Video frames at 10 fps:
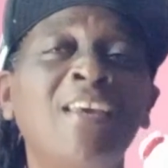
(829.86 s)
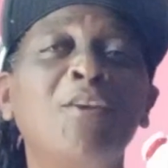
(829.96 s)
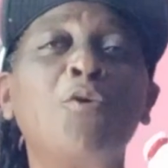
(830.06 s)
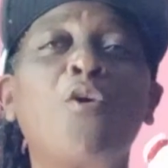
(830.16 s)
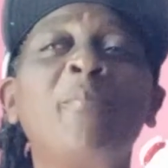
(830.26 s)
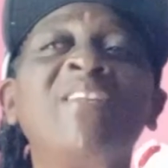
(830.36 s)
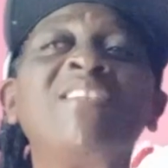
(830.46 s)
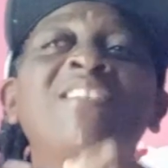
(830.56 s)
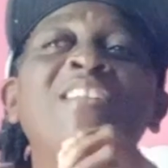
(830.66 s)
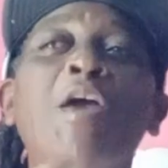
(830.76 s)
Look how
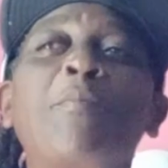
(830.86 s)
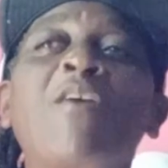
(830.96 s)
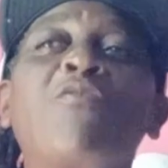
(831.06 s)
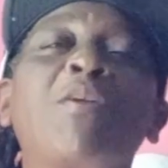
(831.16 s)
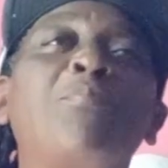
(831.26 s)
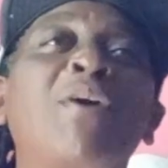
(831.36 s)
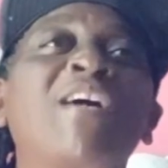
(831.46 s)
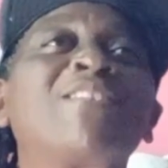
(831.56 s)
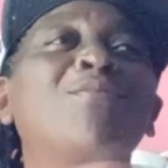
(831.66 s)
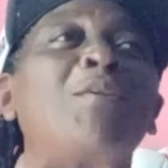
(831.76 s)
many time my friend
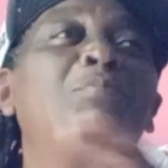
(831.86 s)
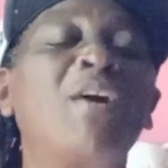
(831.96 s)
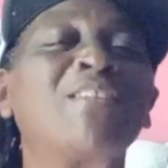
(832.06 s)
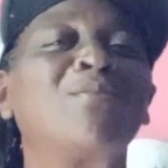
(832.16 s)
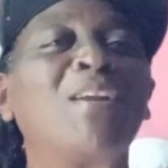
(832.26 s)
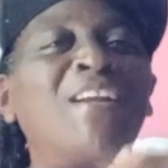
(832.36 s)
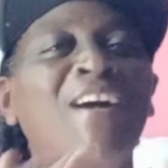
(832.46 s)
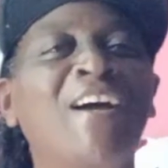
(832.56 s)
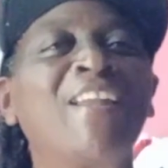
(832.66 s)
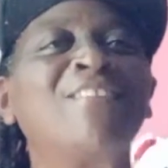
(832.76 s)
passed one, passed one,
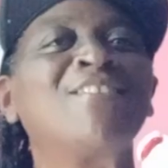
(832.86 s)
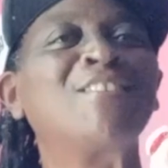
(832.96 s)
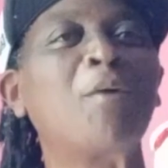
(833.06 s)
call and just